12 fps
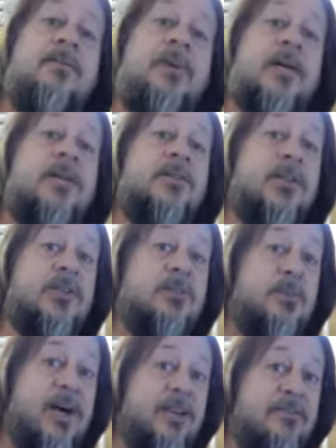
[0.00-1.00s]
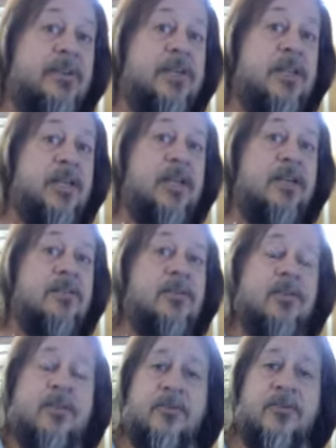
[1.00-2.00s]
because it's my feeling
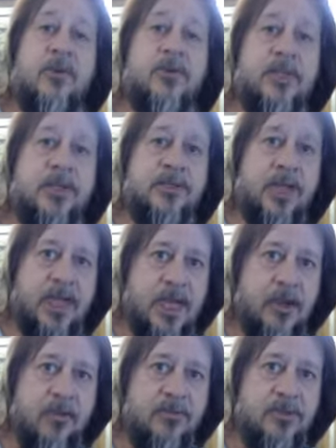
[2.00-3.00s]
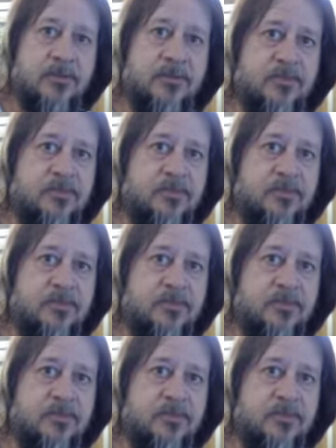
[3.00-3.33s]
that your vote doesn't count.